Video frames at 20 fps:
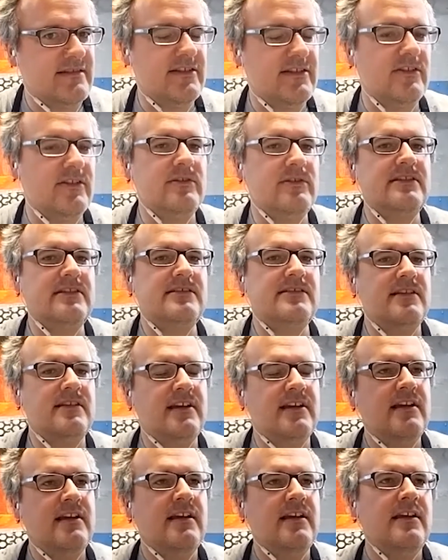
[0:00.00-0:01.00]
You know, and it's
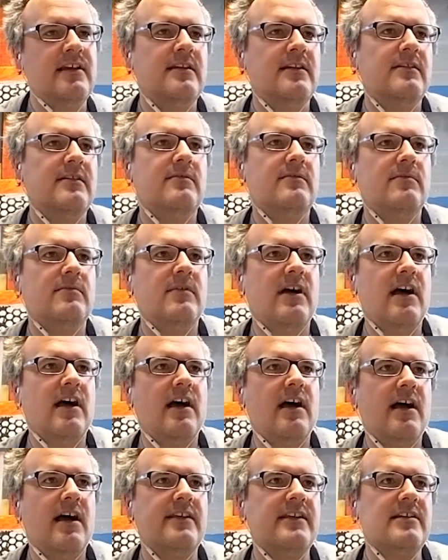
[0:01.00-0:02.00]

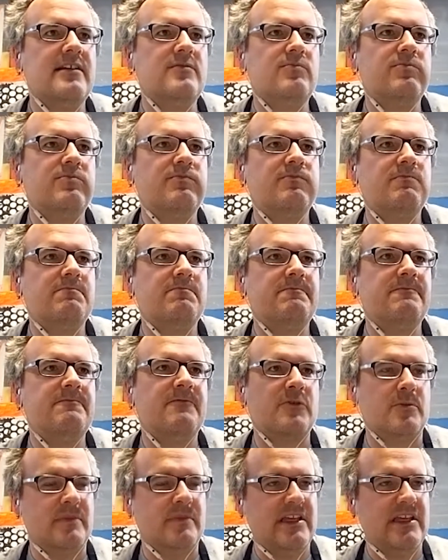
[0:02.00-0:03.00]
I think
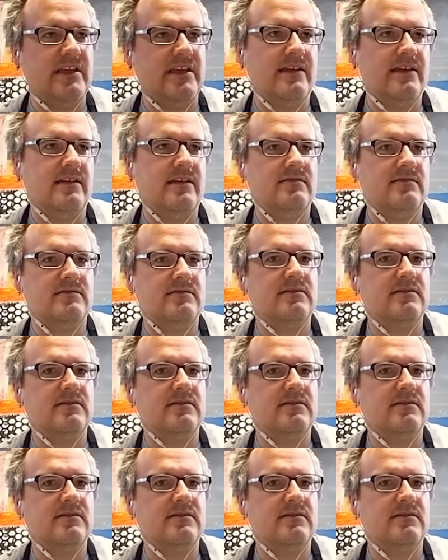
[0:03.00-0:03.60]
for me,